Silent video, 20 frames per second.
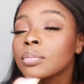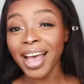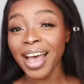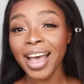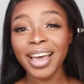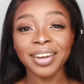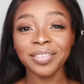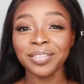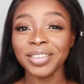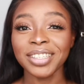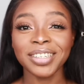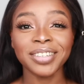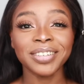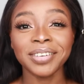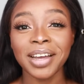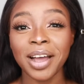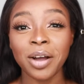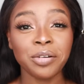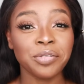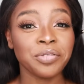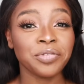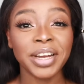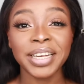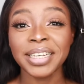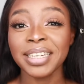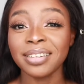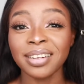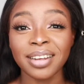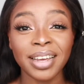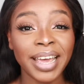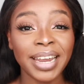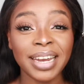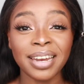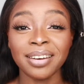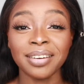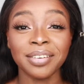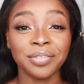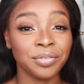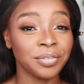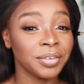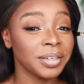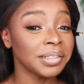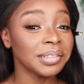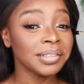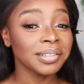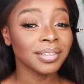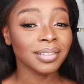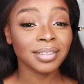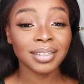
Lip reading: I never knew I would find any difference.